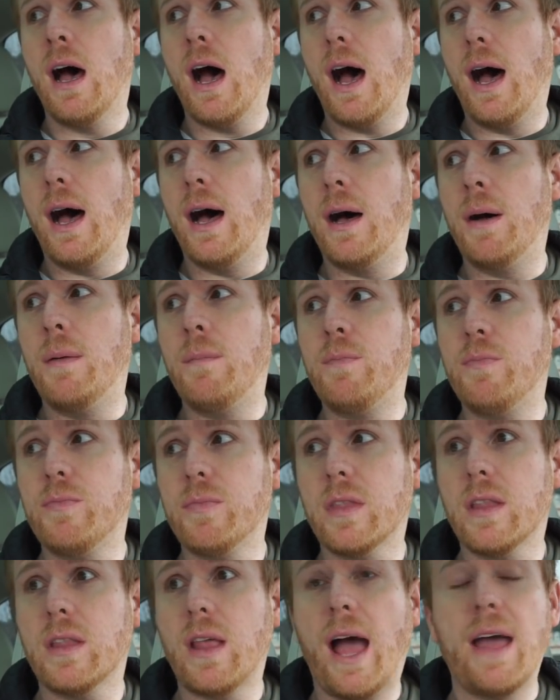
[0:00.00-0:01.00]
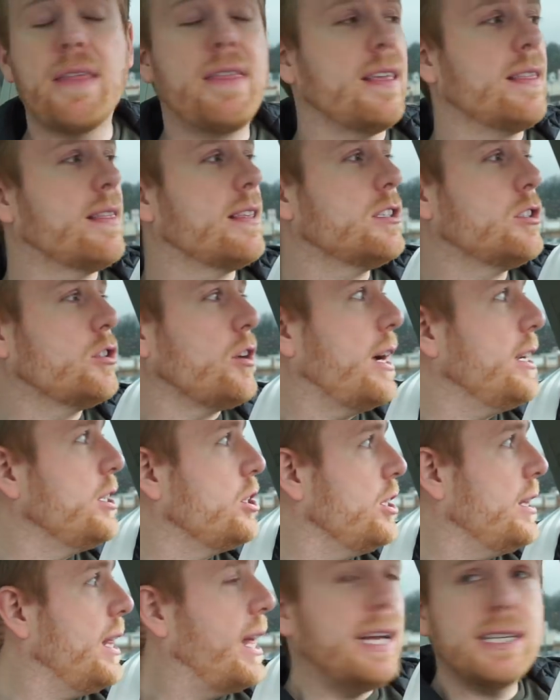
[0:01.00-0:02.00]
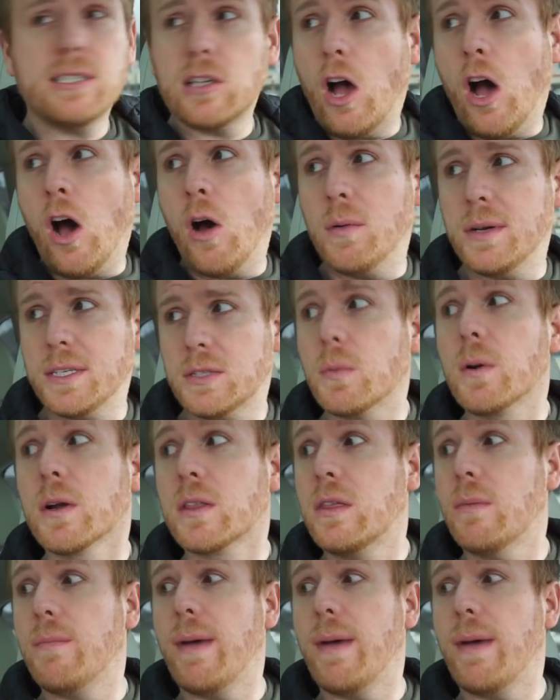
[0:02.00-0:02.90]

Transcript: Um, I think the strategy that has always worked the